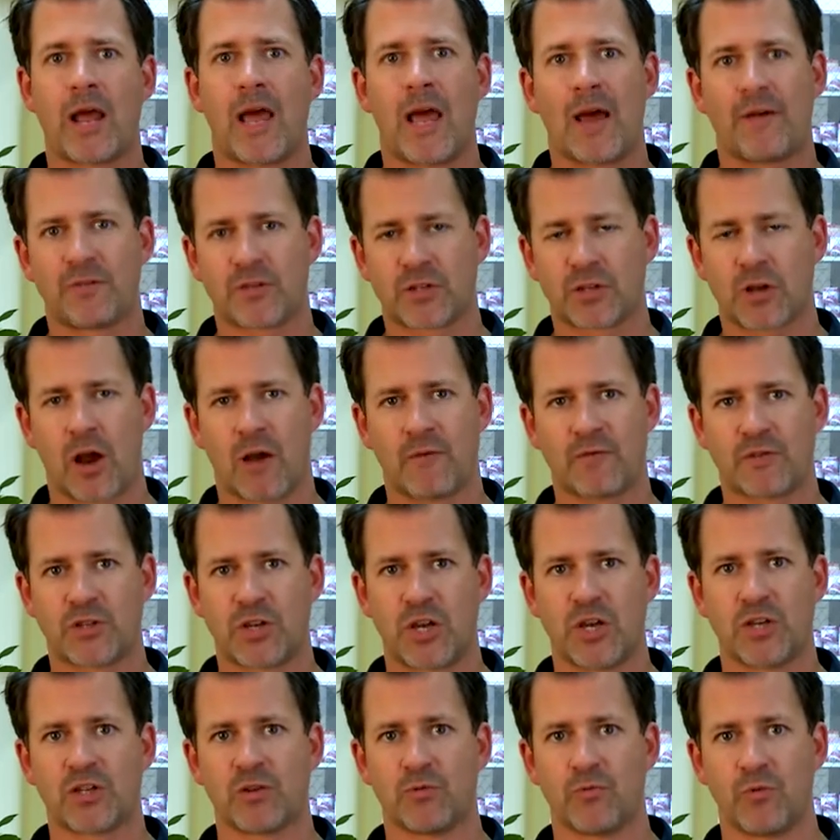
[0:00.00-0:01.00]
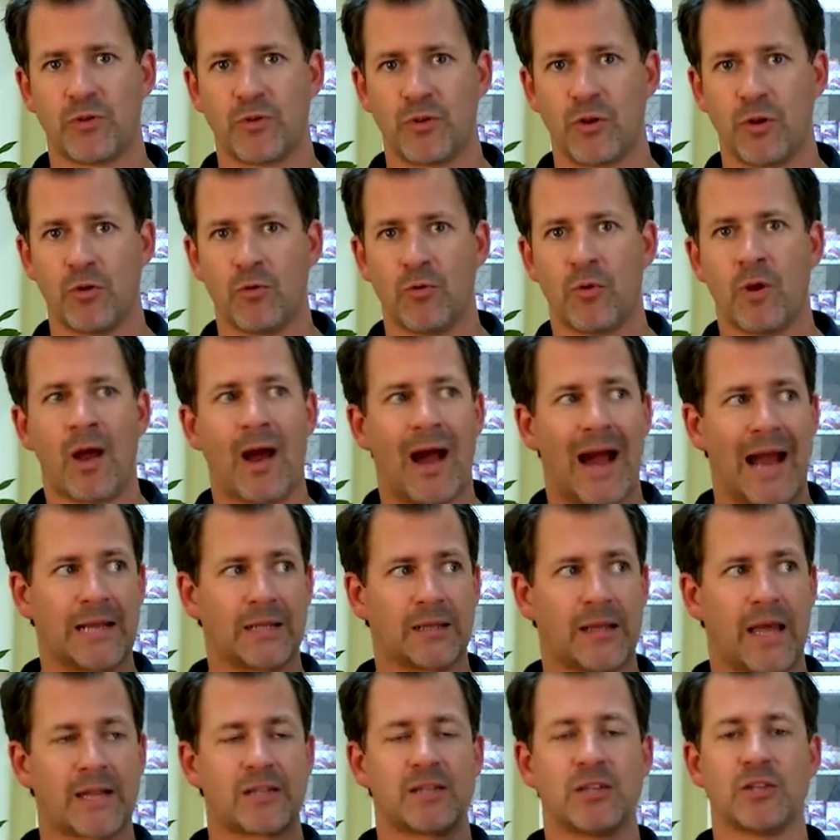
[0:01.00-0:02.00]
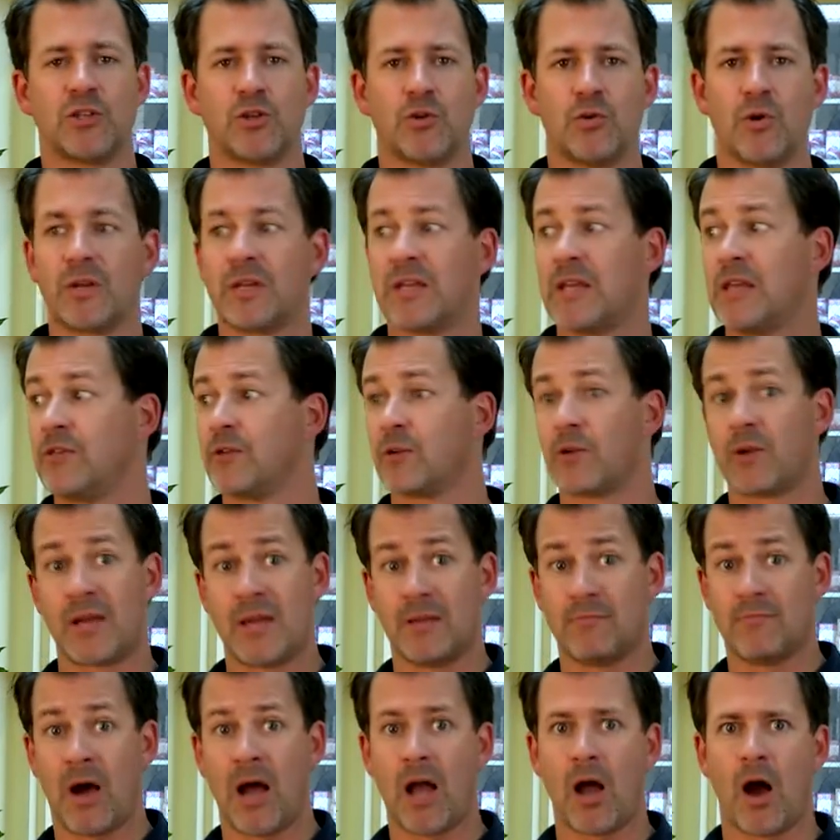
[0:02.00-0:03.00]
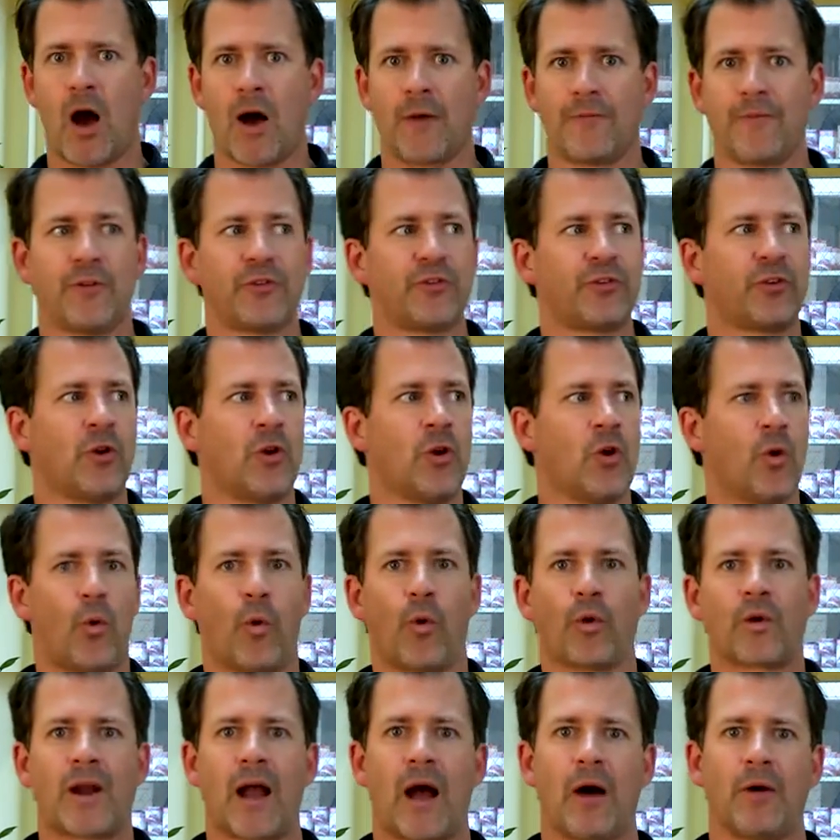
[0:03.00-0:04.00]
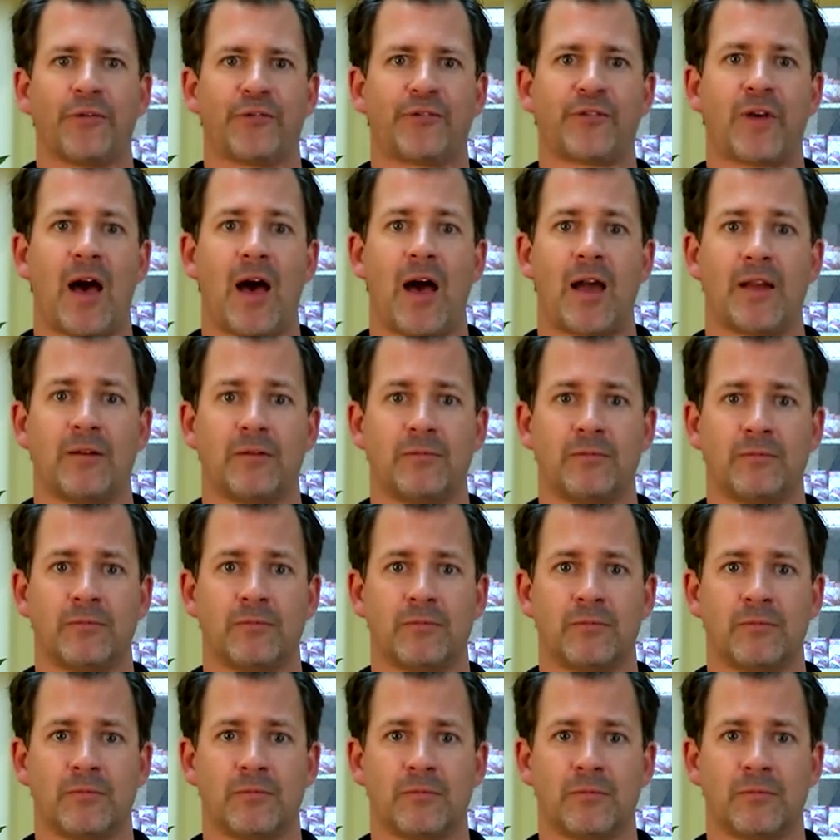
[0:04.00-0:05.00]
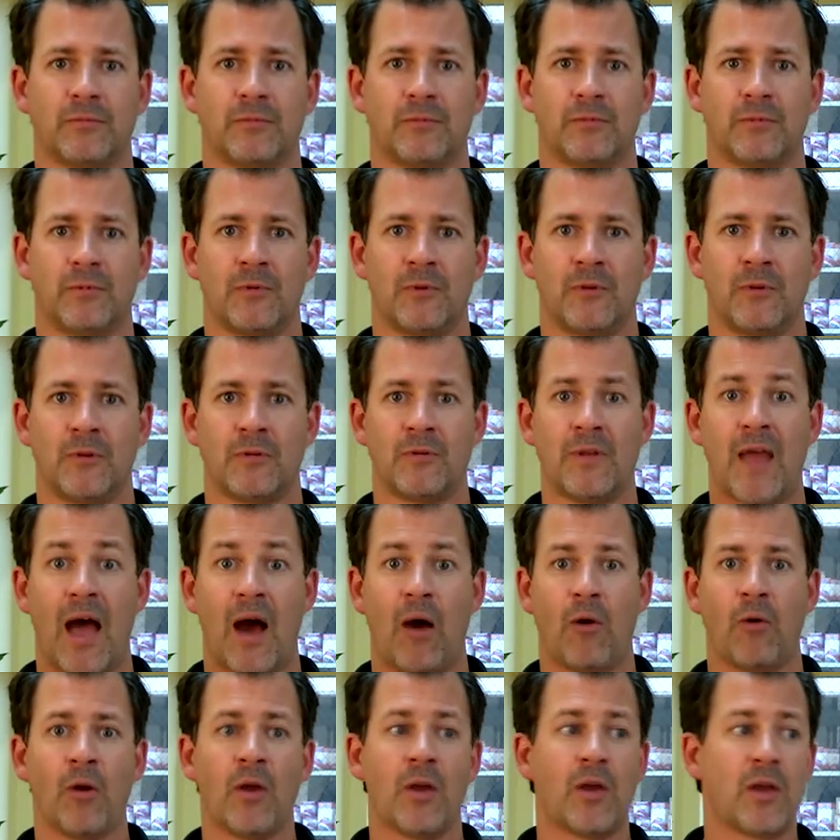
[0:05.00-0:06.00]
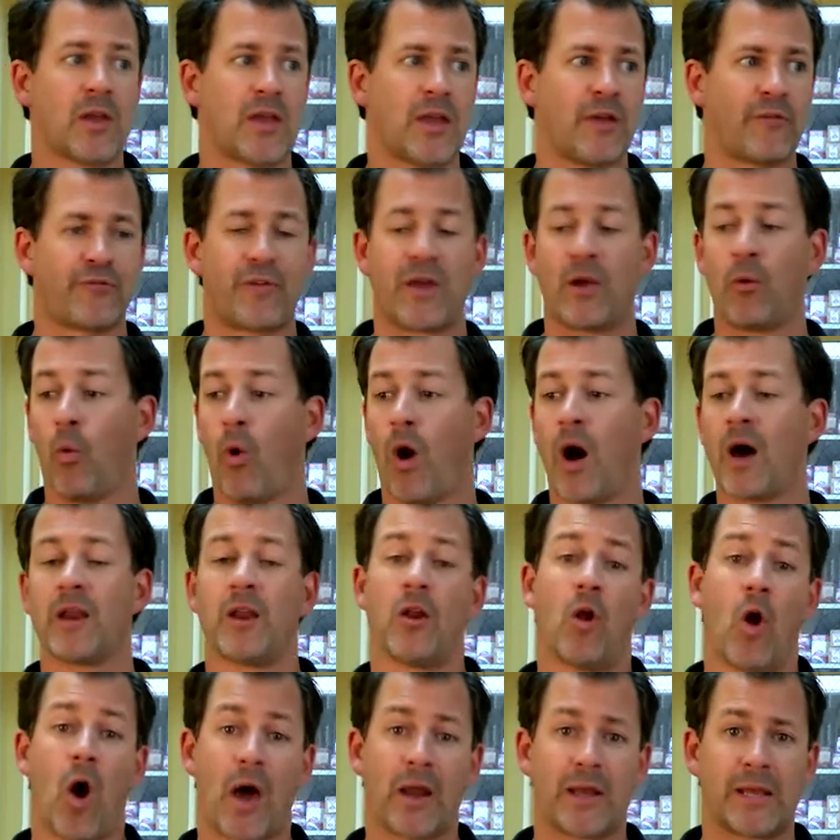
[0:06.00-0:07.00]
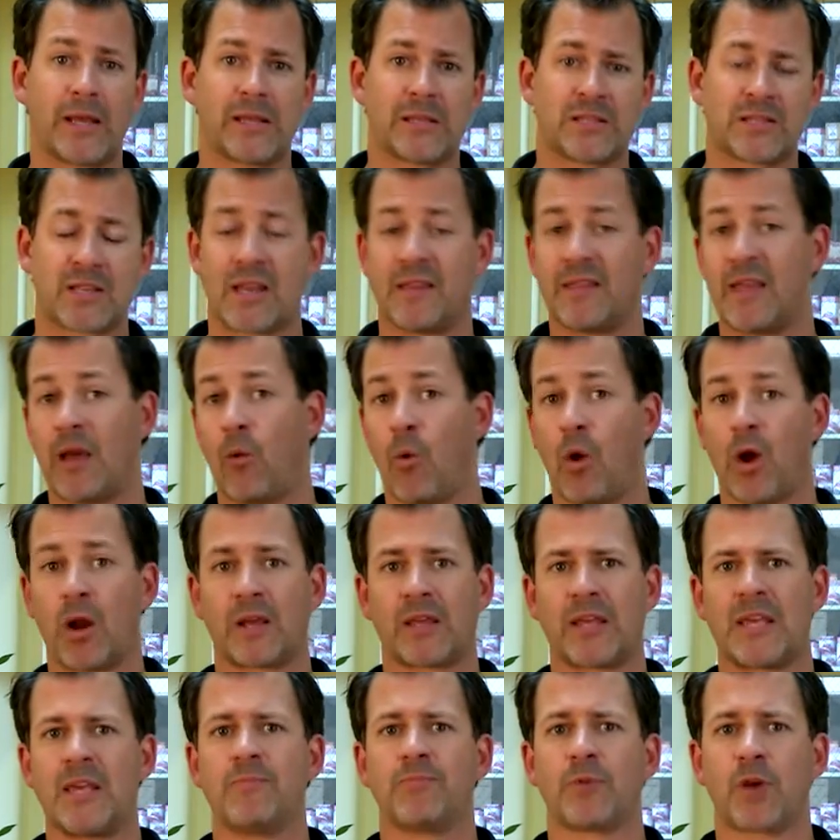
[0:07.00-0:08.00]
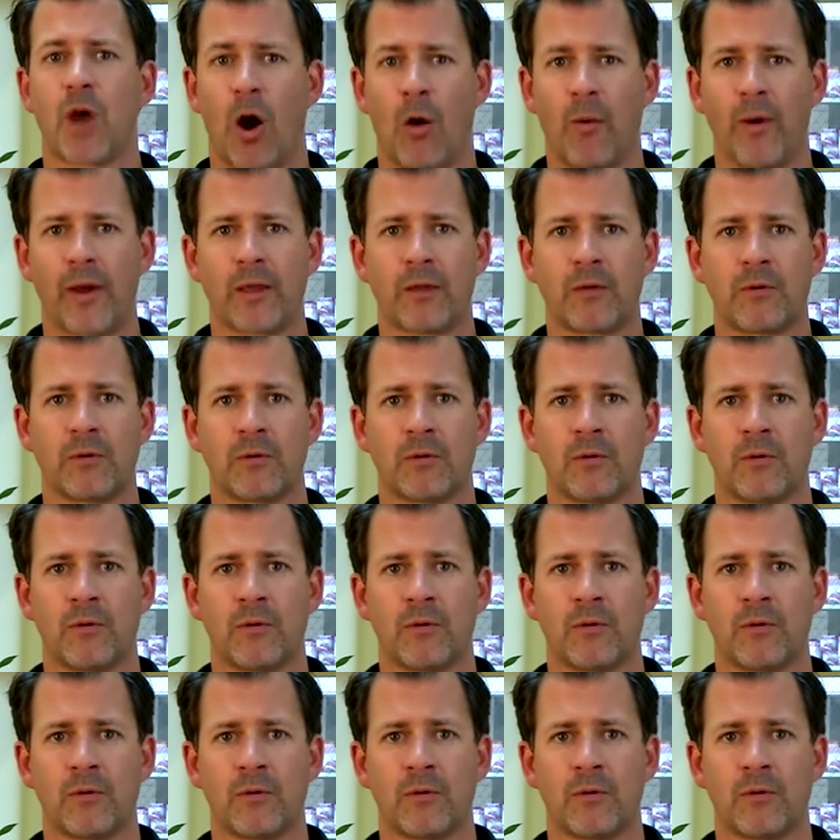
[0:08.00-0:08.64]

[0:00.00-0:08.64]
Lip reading: to have this conversation with you. I'd like to do it either in my office or outside. Now, if they want an audience and they want to keep going,